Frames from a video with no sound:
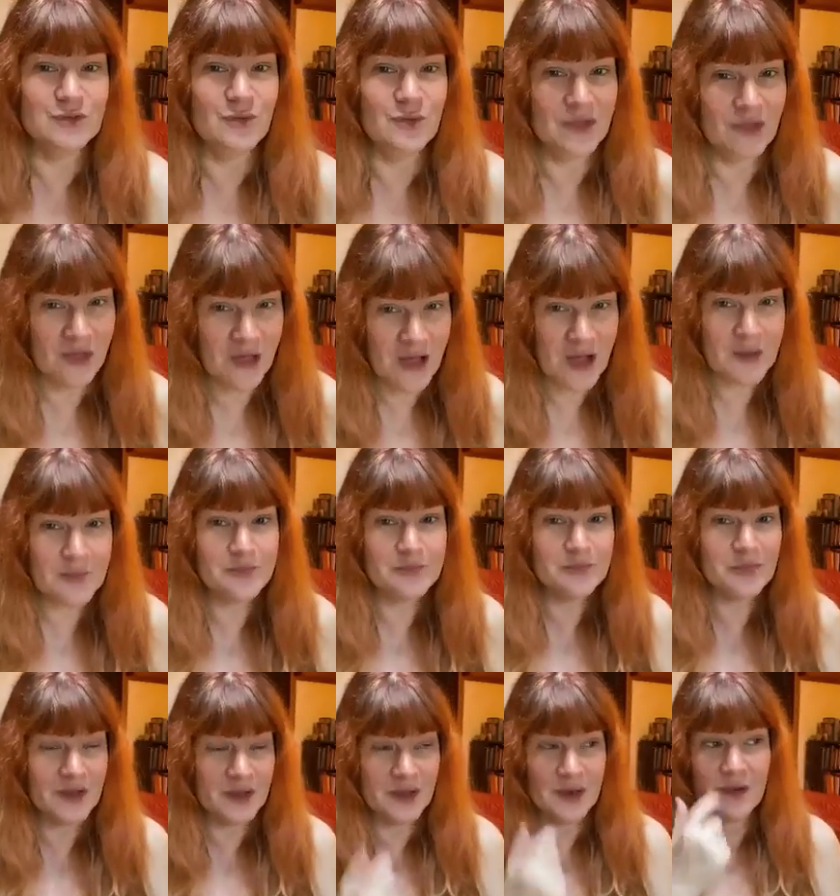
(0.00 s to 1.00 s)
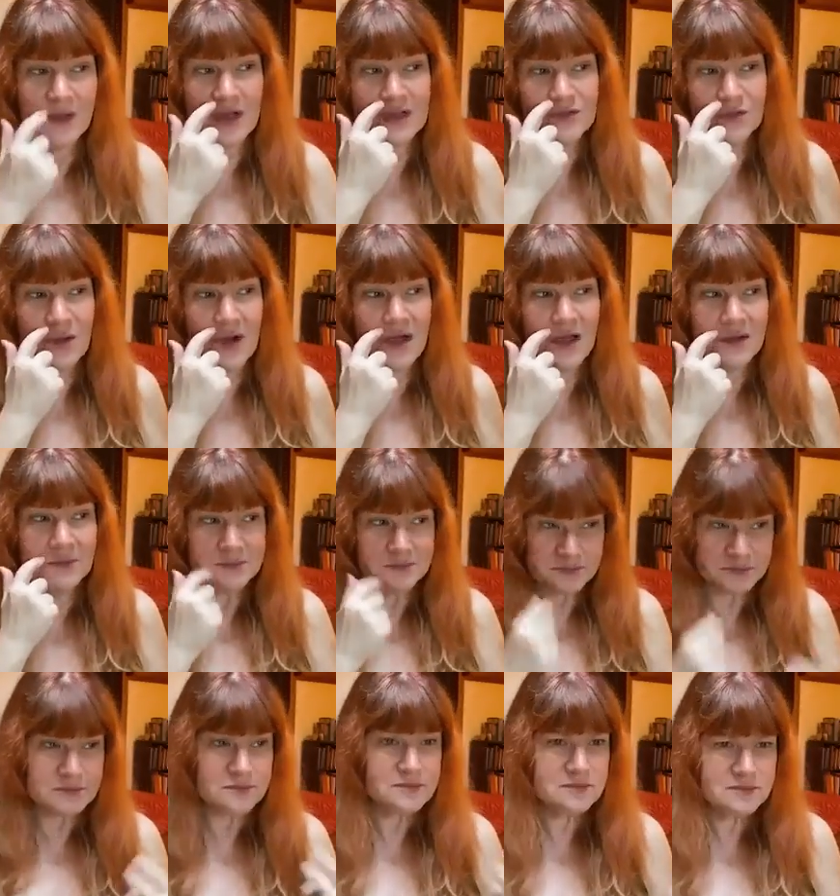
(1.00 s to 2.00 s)
to do with a lot. That's why
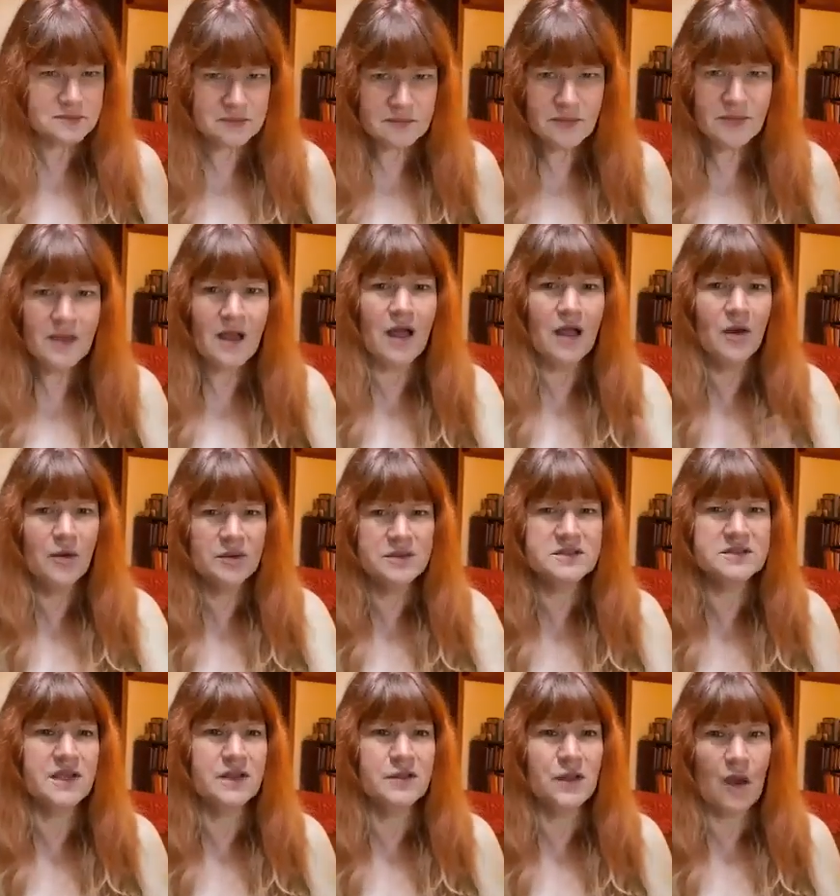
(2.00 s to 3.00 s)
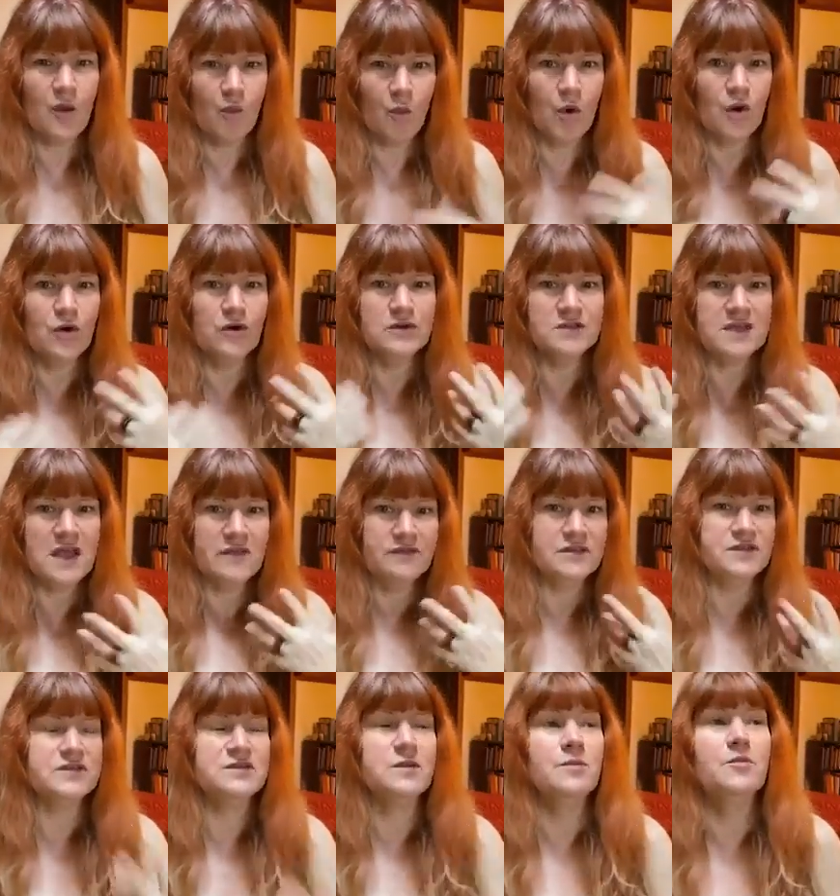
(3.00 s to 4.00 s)
I always say that words
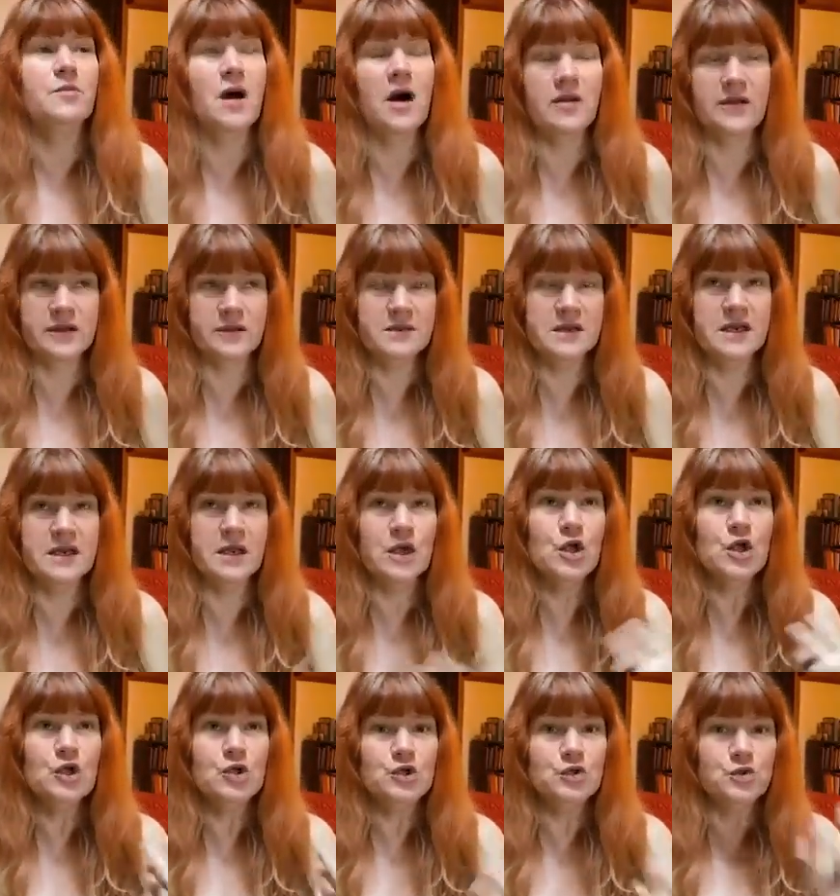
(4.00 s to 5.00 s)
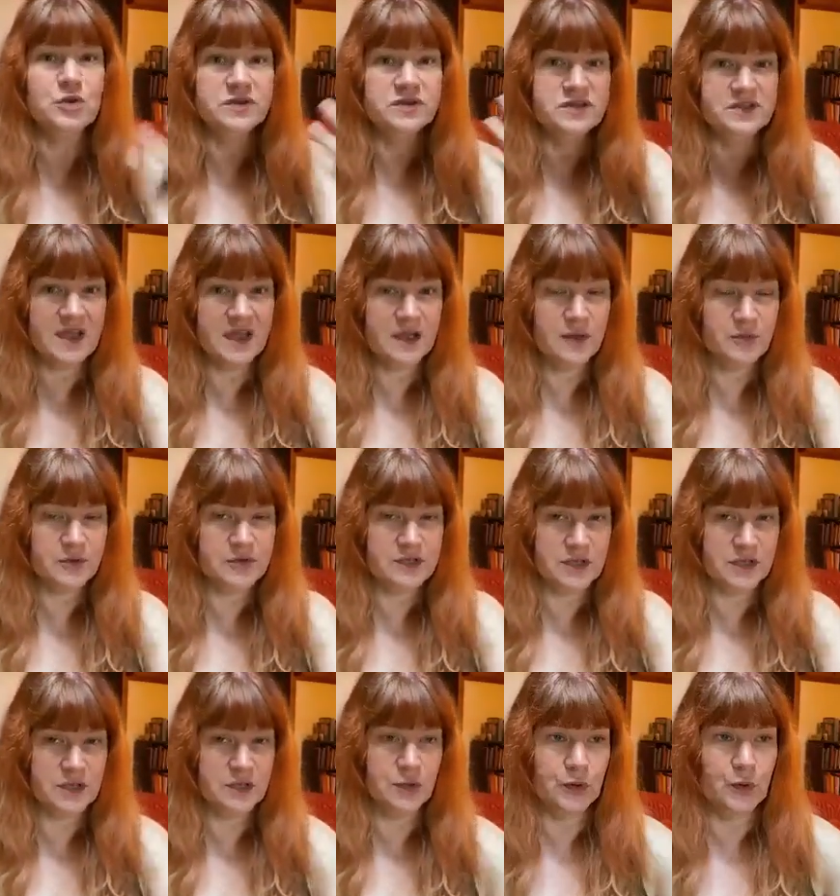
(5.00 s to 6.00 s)
have this symbolic meaning. You could say a
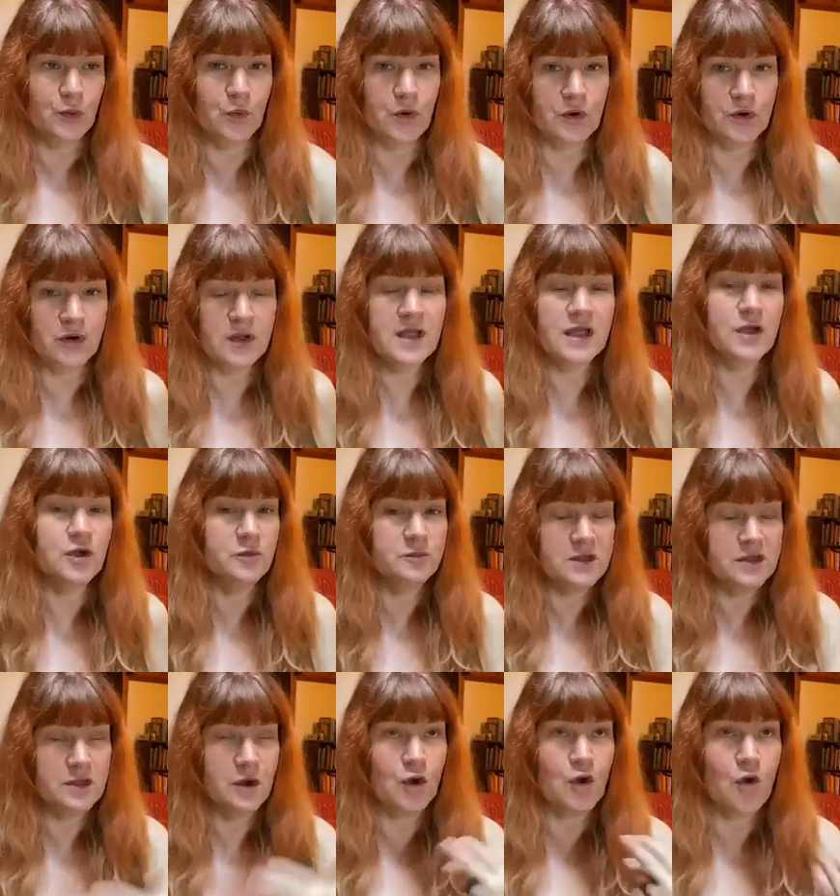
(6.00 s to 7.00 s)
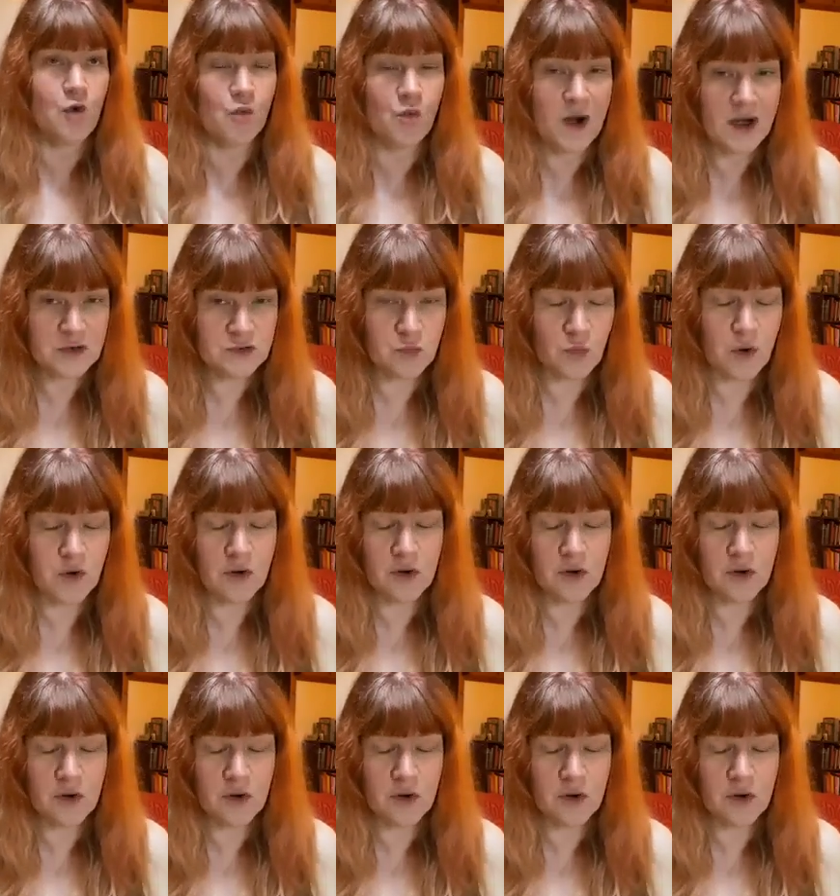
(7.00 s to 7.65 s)
particular word, it could be the correct